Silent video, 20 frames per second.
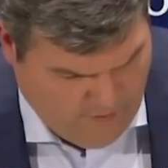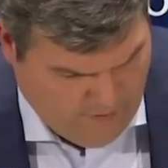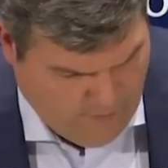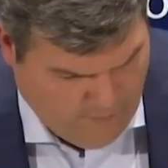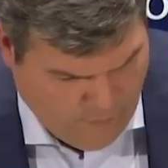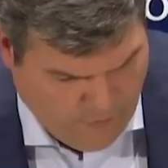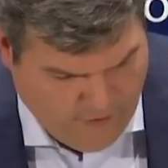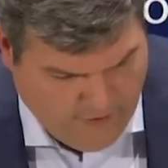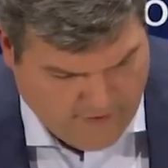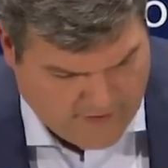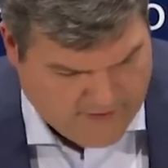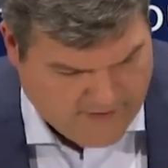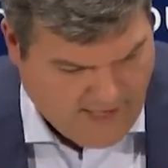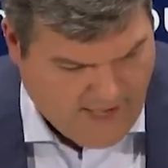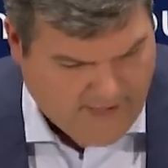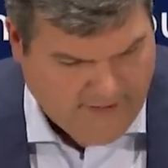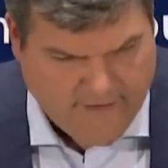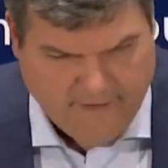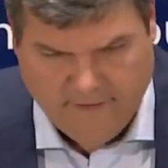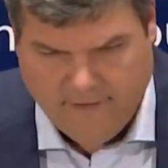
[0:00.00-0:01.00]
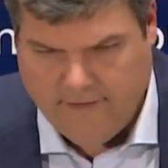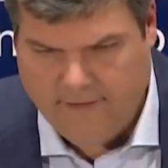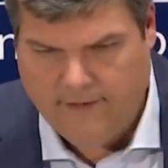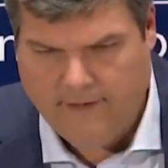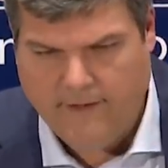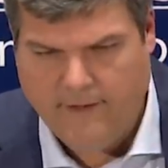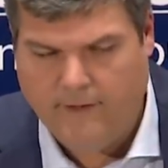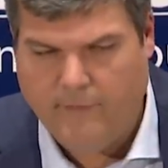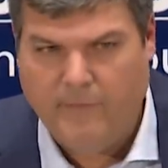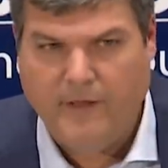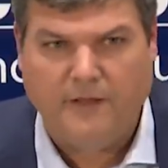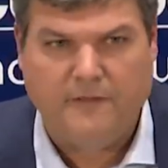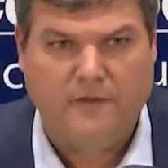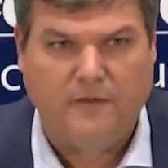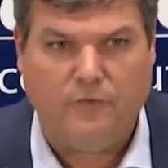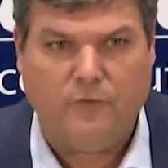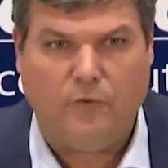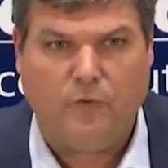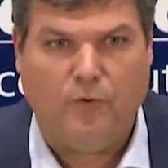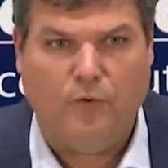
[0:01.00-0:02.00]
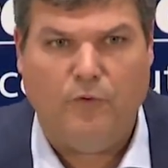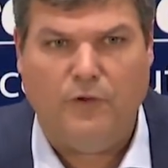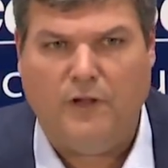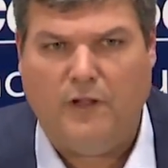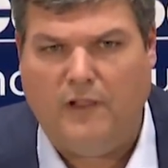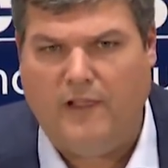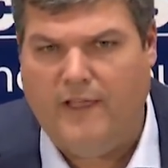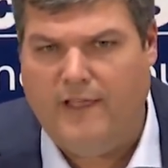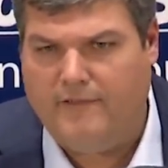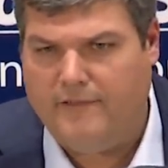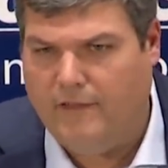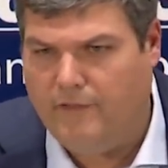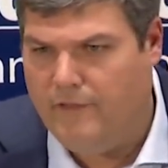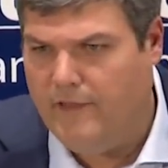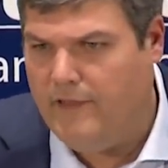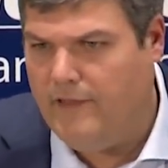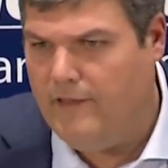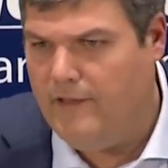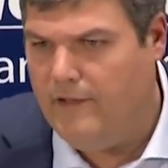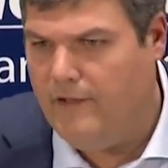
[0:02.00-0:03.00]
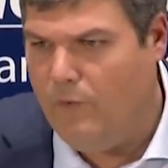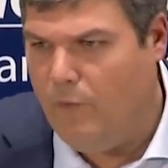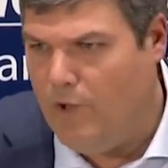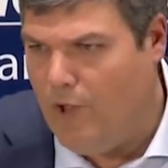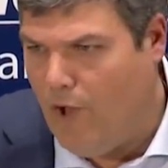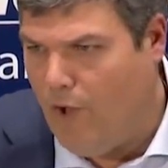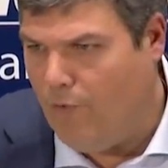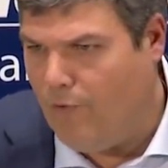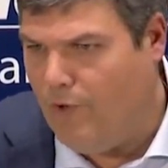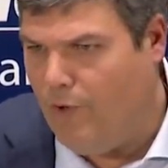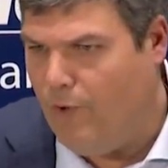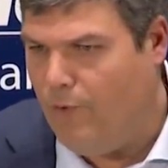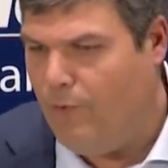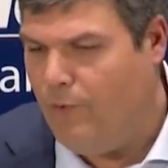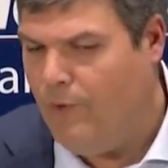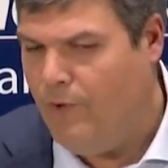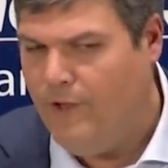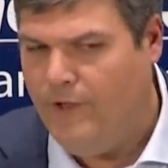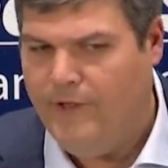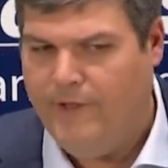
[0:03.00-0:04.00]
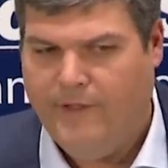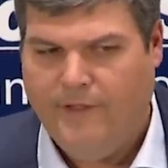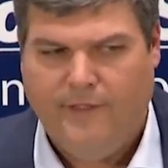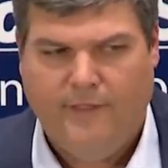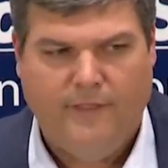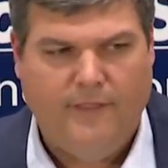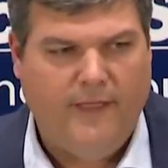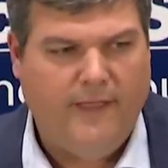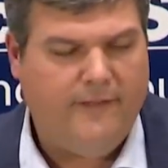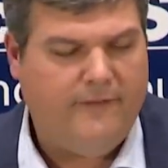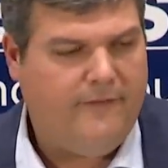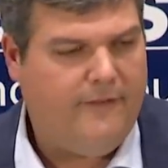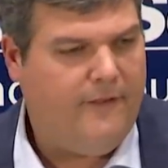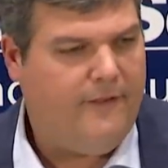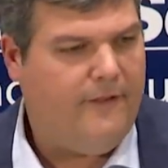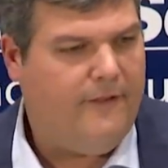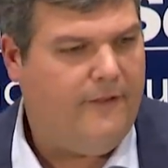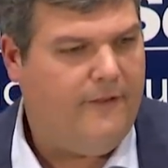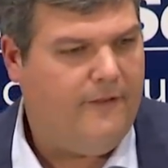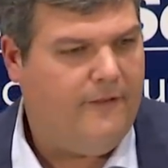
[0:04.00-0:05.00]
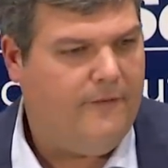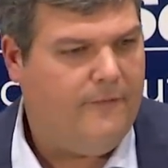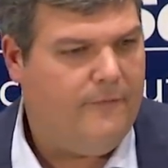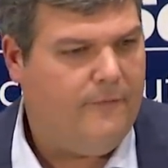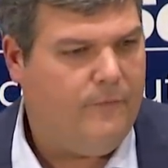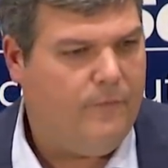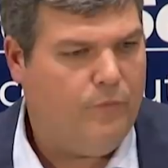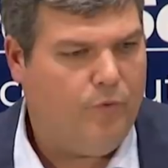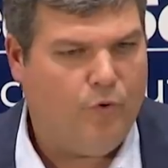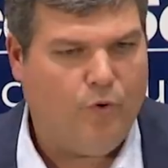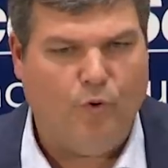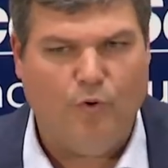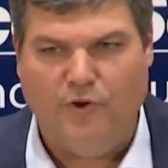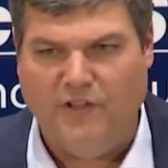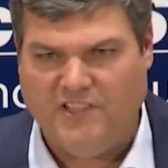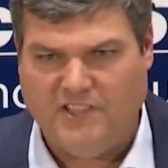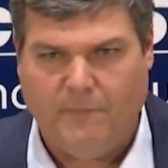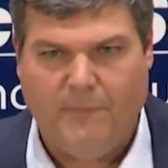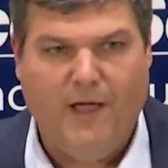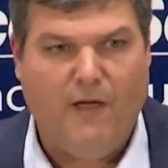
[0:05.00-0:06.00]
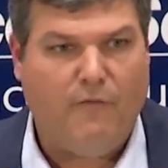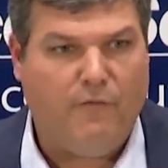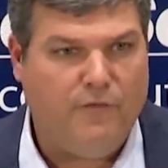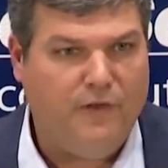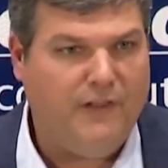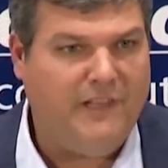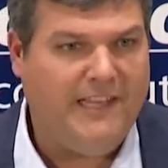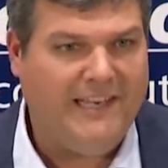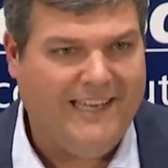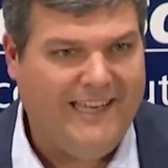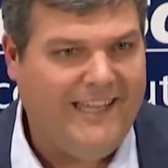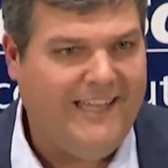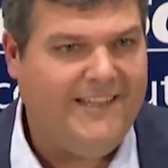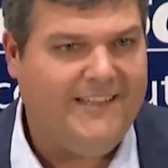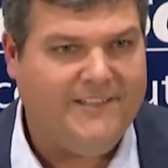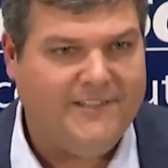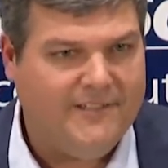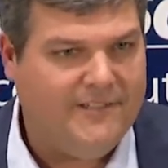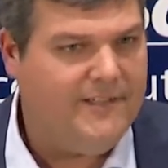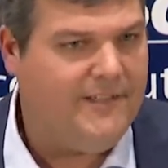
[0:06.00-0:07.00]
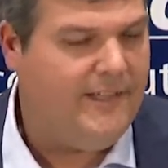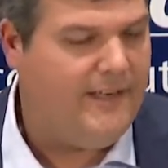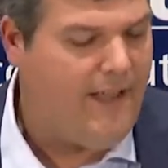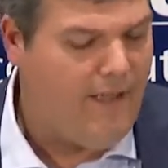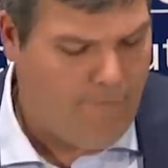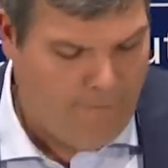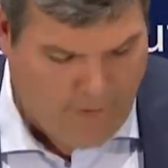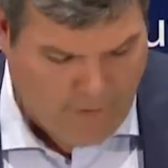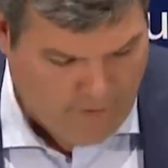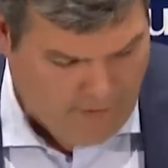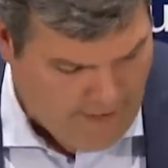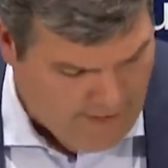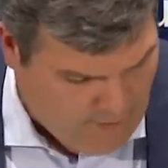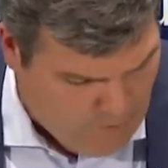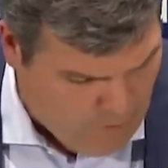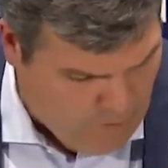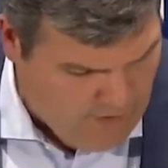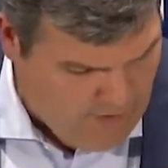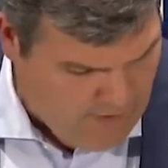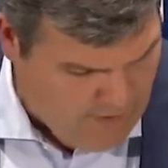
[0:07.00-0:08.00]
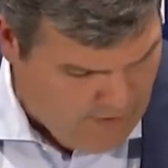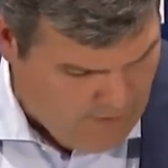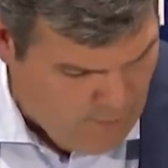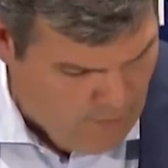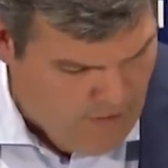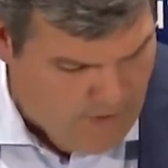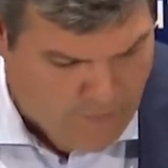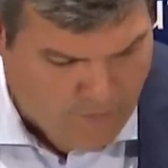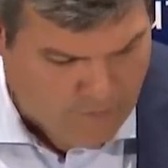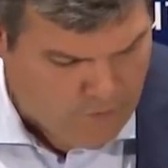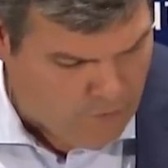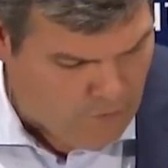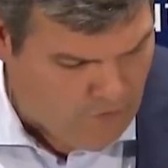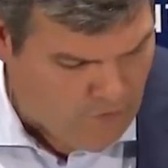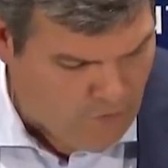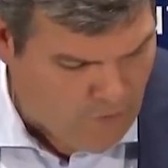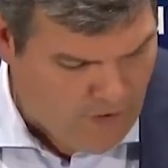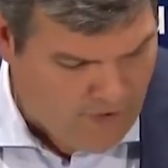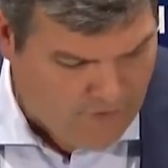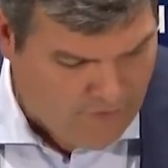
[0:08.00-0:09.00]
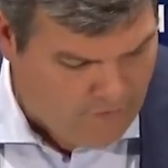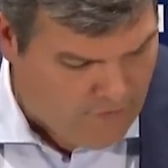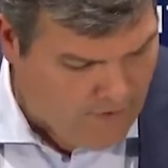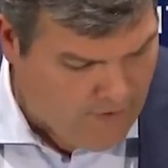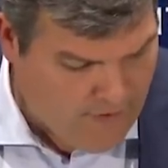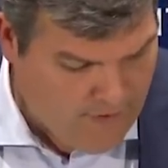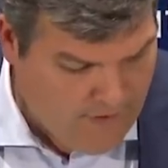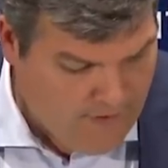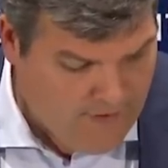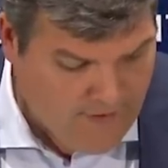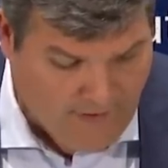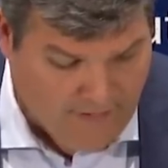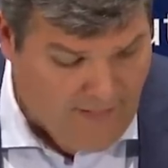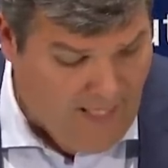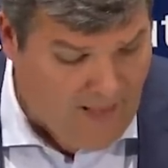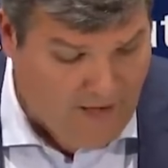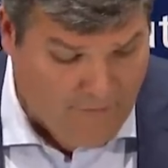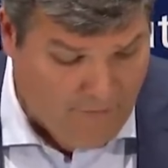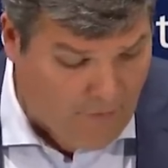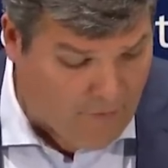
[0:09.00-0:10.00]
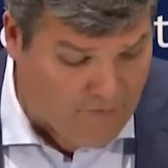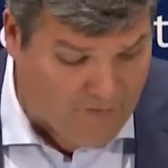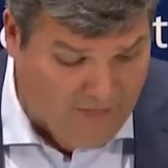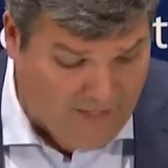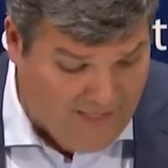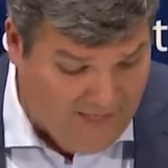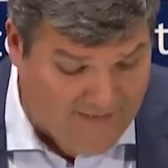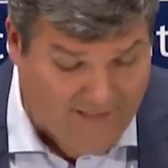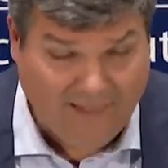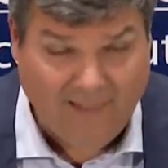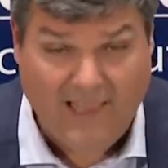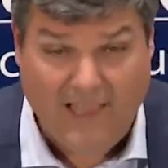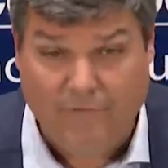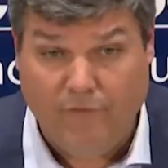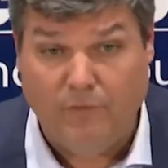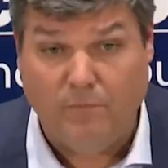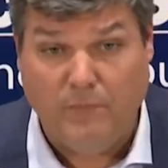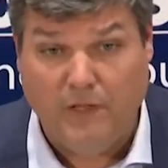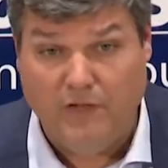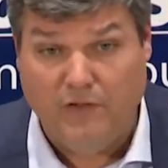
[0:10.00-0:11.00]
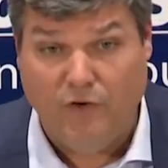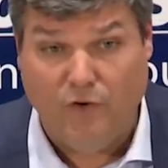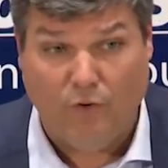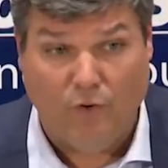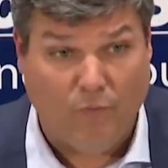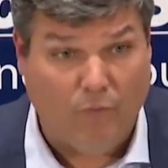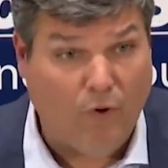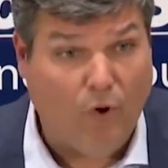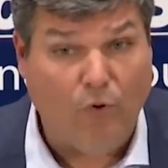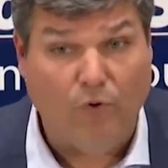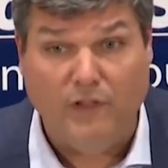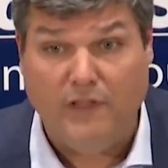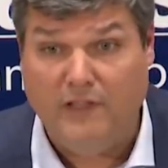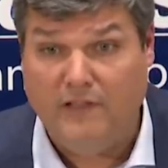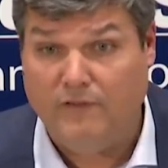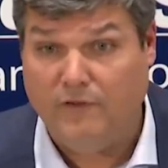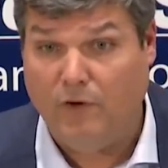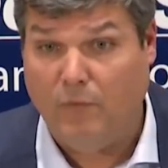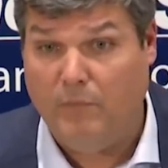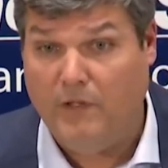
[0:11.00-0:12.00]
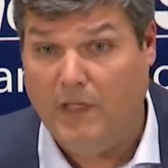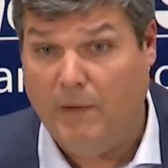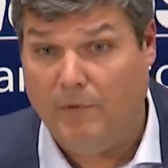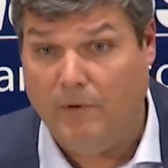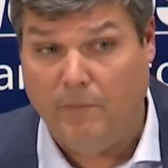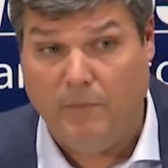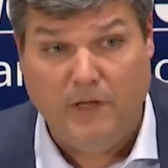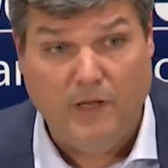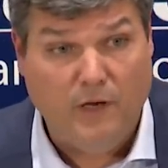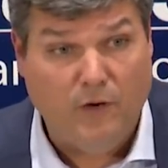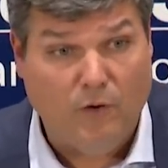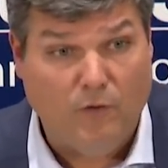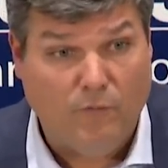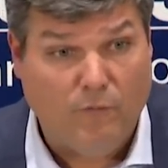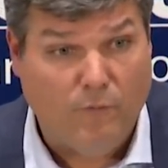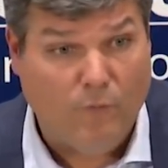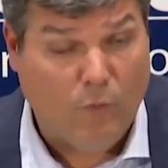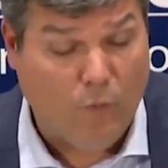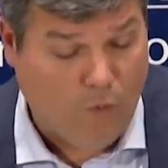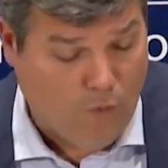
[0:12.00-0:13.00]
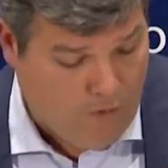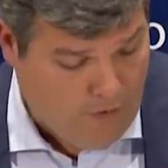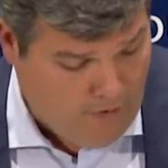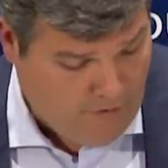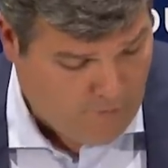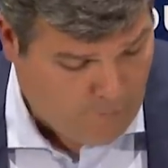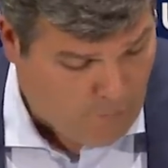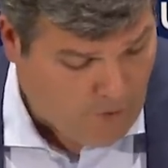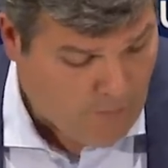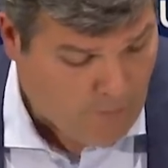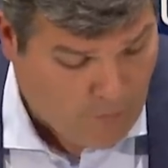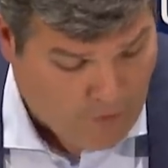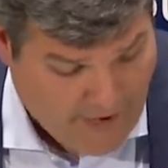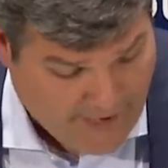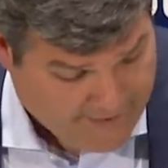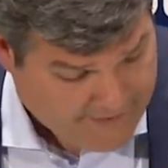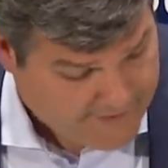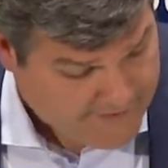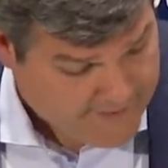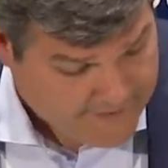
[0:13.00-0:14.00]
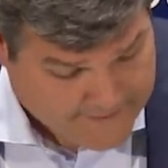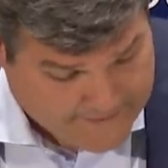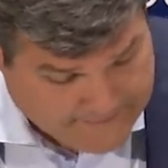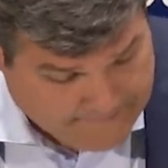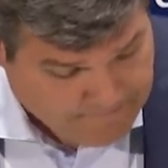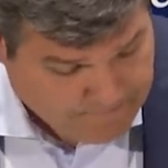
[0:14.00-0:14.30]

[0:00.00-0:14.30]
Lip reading: Really excited about this recruiting class. I think we all know that recruiting is about filling needs, and I felt like we were able to address a lot of those needs. 11 mid-year enrollees that will be able to be here for spring practice.